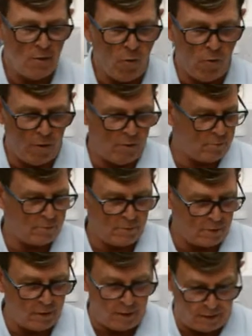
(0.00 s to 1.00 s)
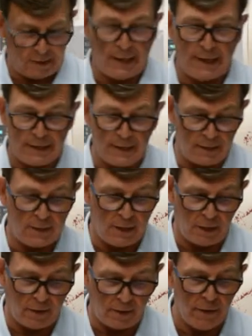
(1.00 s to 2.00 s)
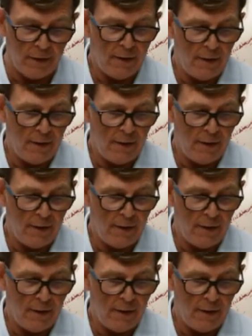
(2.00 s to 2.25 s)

or like color.